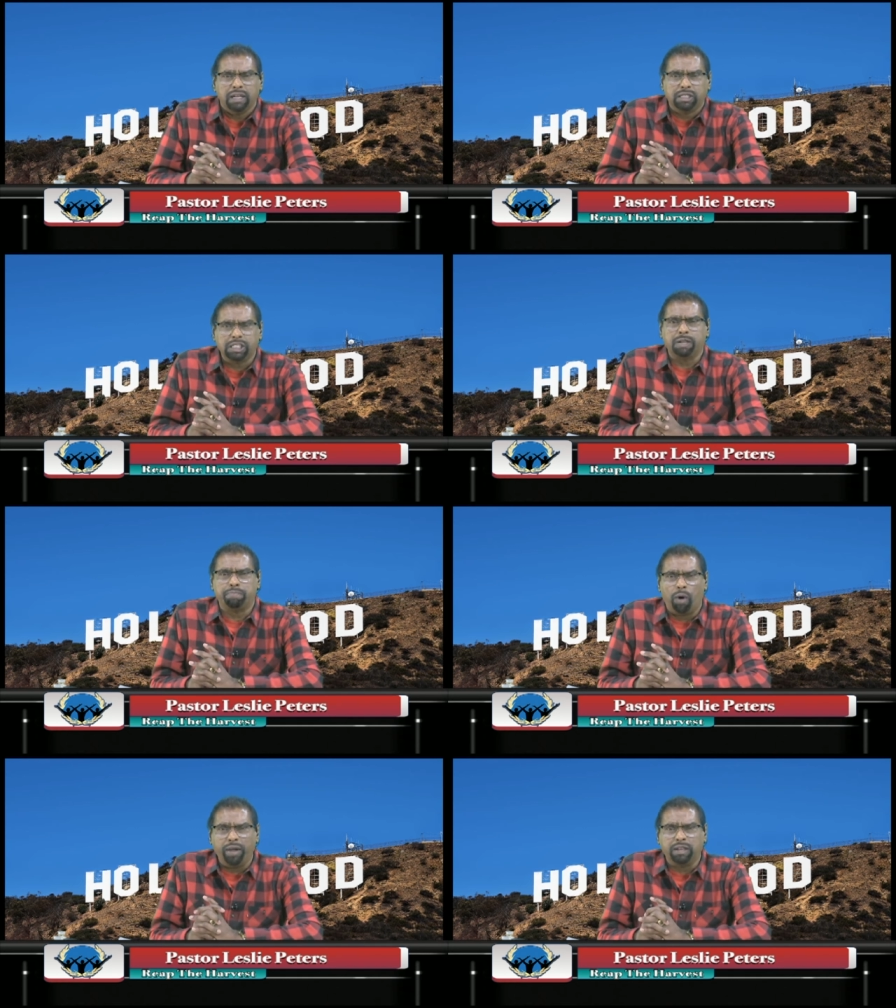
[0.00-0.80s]

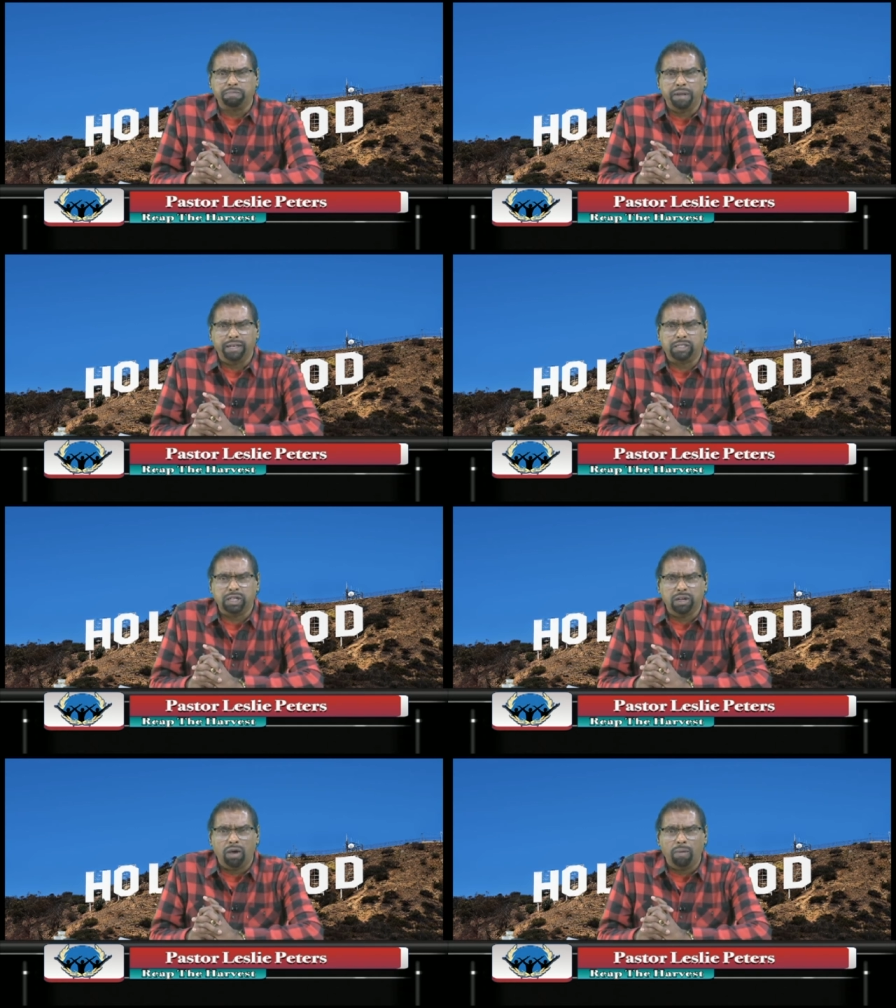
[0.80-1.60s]
disappointment,
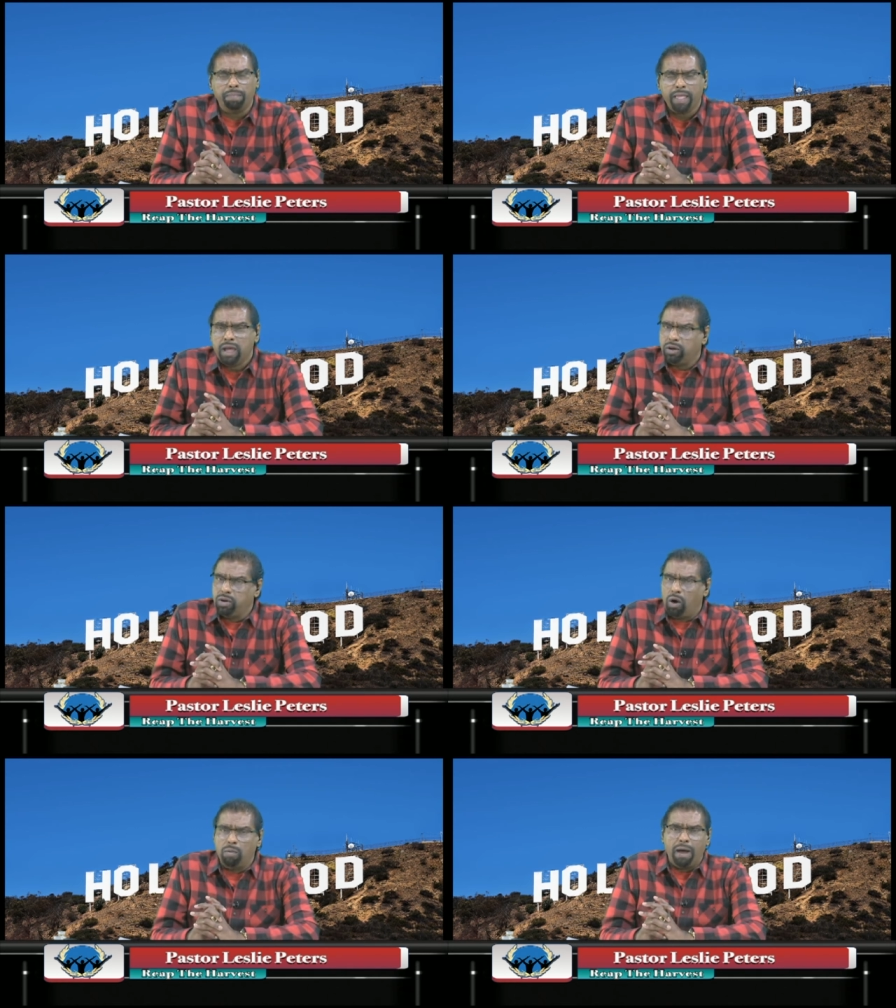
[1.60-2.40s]
you know.
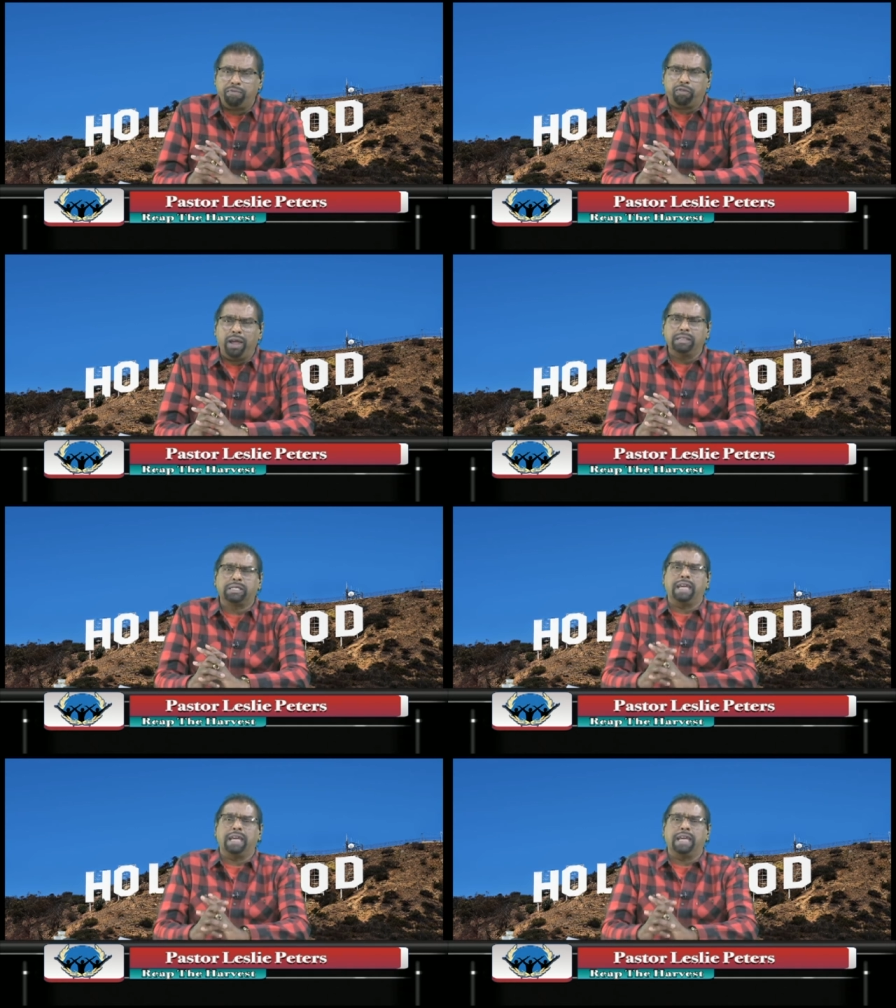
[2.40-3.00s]
No, my friends, I